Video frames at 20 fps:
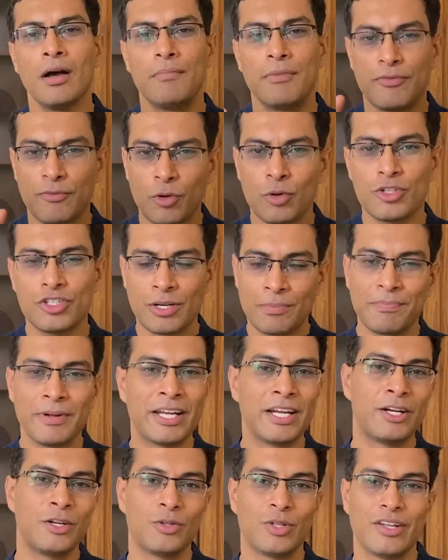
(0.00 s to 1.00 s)
Before
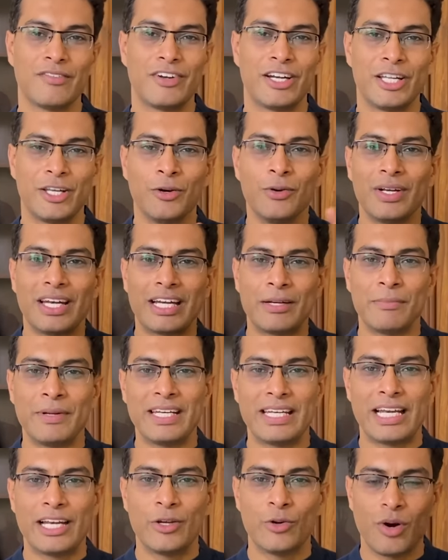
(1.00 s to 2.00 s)
jumping into the video, let
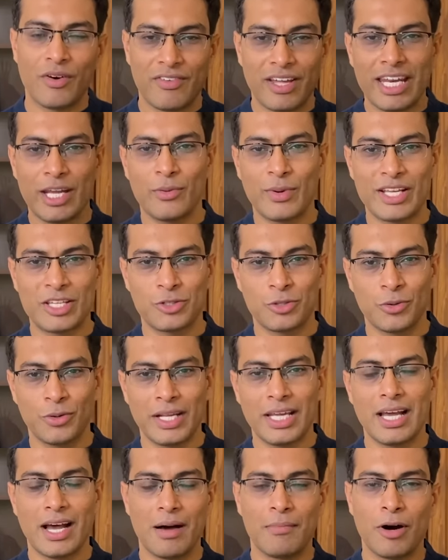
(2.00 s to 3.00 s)
me tell you a very quick
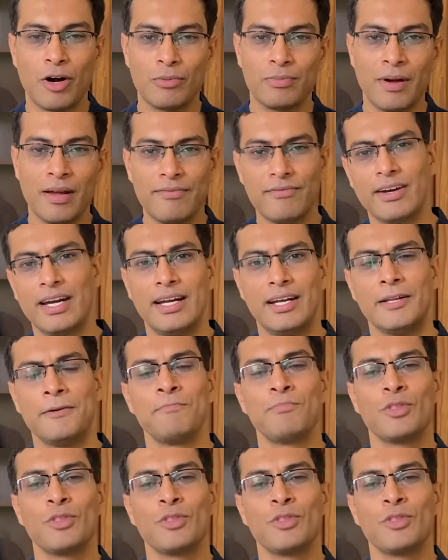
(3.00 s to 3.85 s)
story about my friend.